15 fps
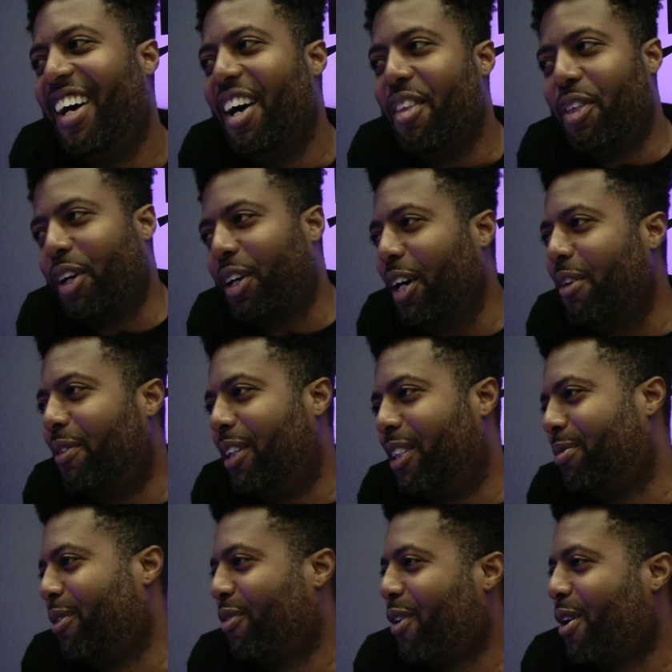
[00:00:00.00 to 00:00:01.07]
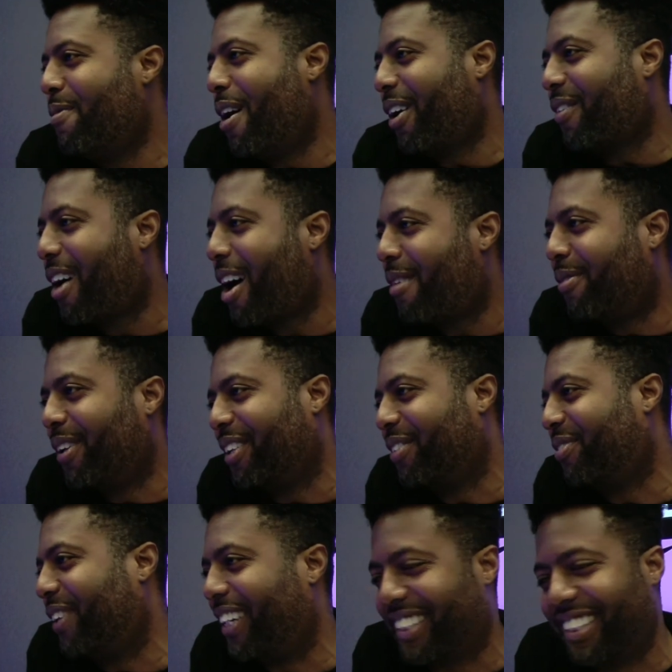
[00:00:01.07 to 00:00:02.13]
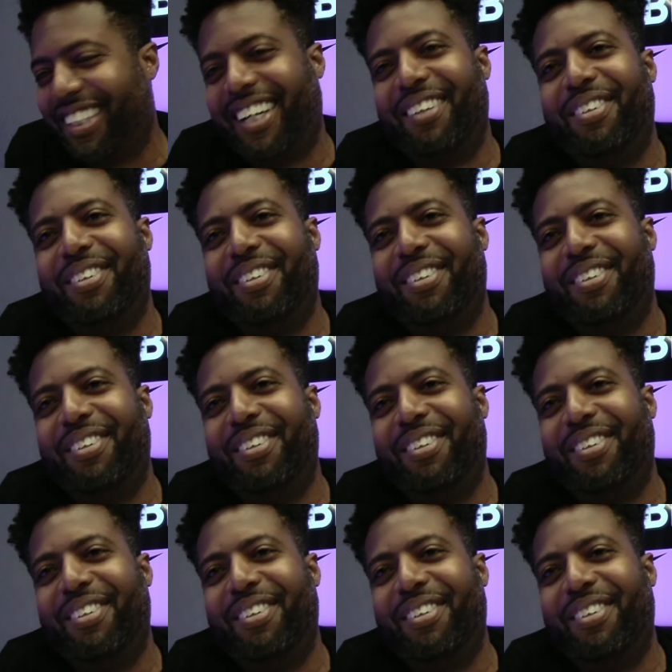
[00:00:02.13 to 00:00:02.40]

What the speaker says: the good ones before Mark Wahlberg fucked it up.